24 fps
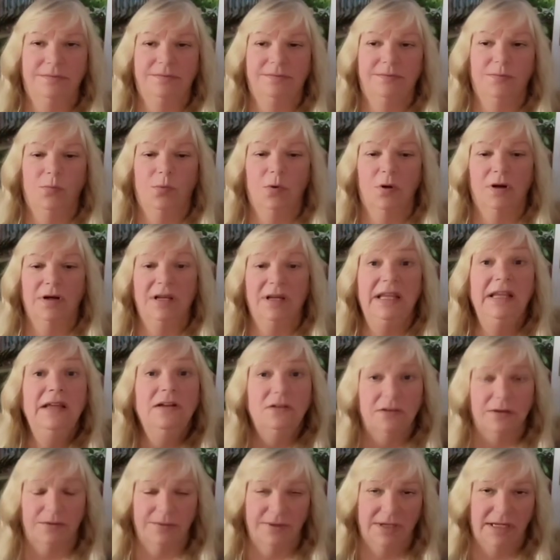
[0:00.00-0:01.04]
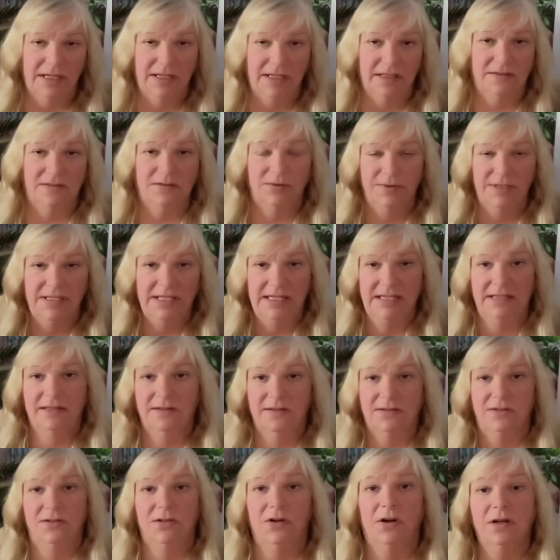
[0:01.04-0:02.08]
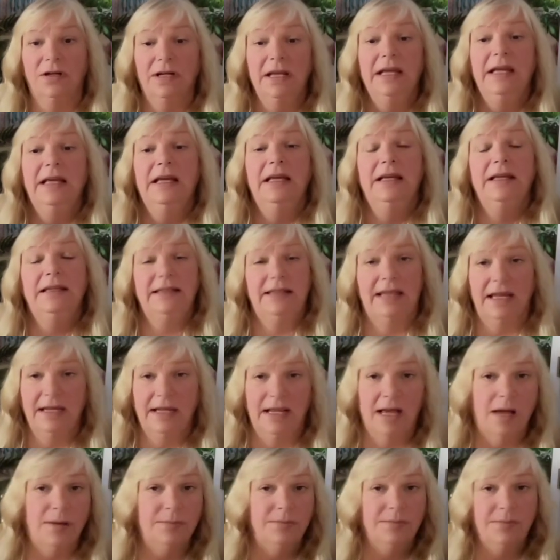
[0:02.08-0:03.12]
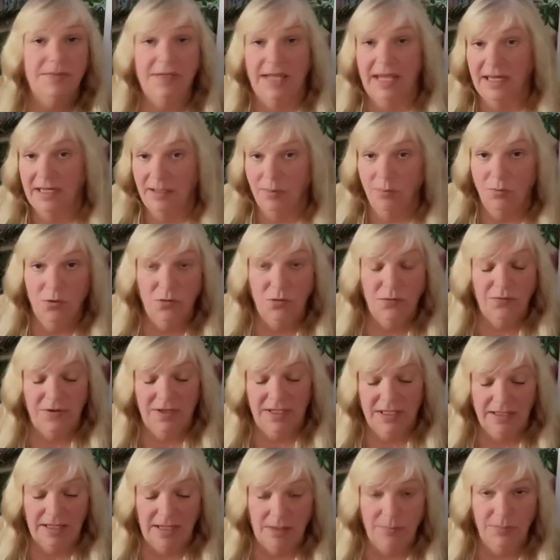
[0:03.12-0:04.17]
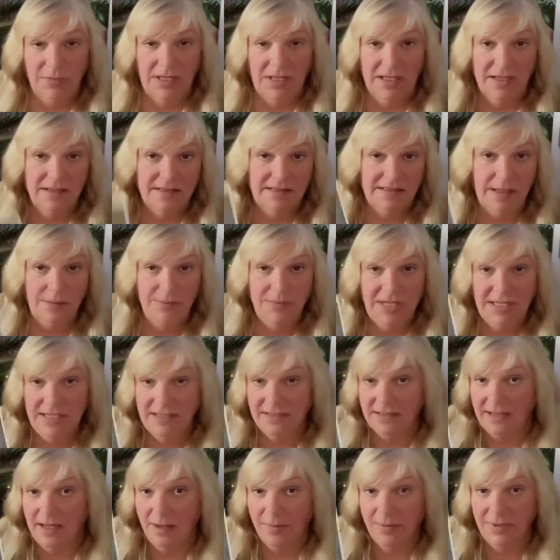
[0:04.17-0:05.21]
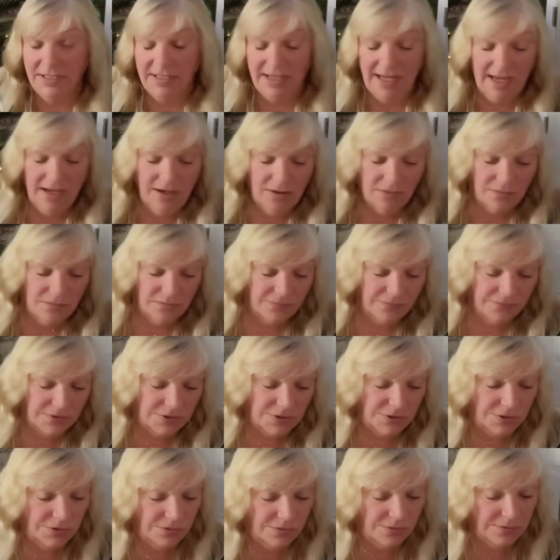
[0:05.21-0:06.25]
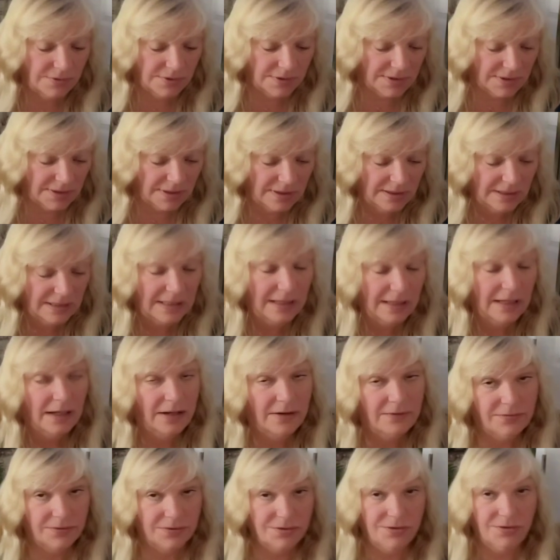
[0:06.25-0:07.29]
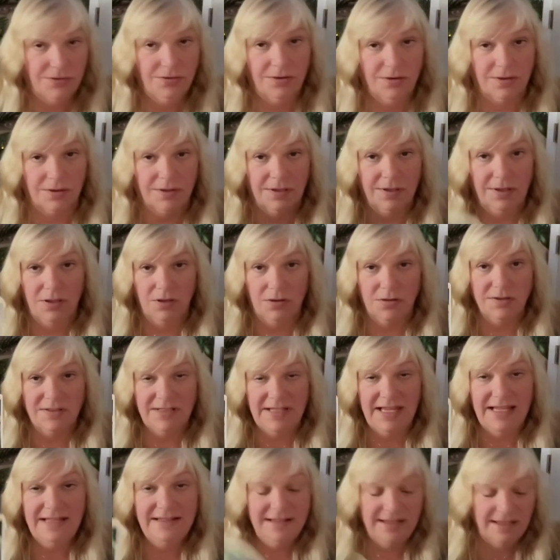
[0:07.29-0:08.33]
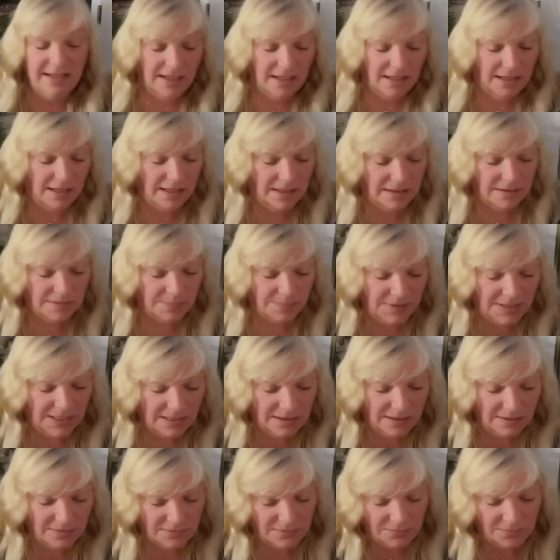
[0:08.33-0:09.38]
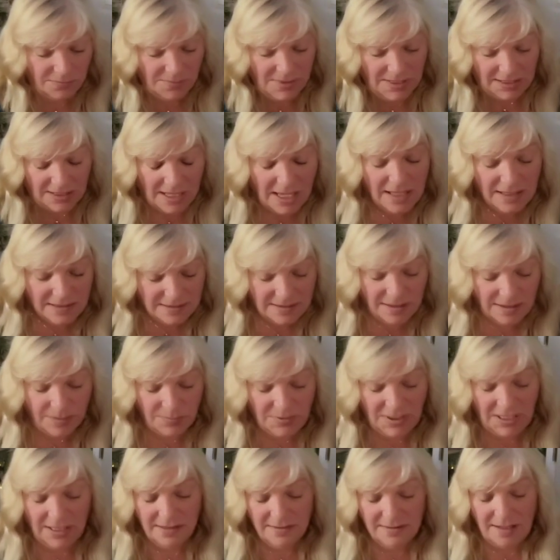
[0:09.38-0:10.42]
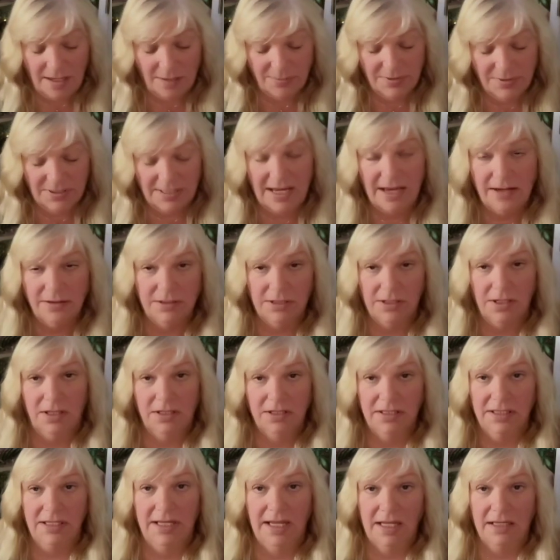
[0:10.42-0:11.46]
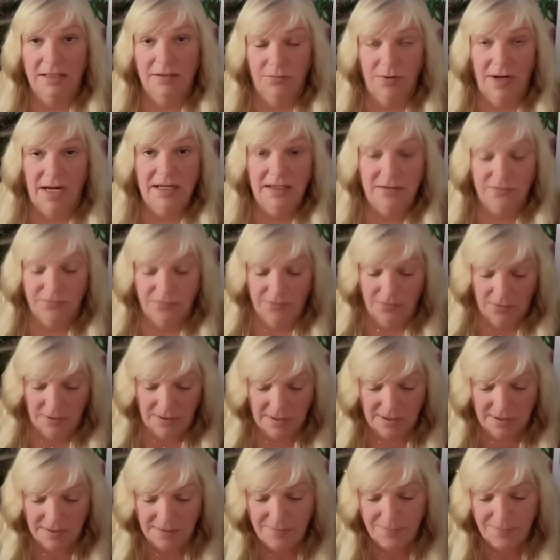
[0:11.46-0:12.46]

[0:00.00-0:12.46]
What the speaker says: we're healed already. So we need to start getting up and getting moving again, because something's coming down for sure. For sure. You're sensing it at the beginning of the week. Something is coming down. You got to get ready for it.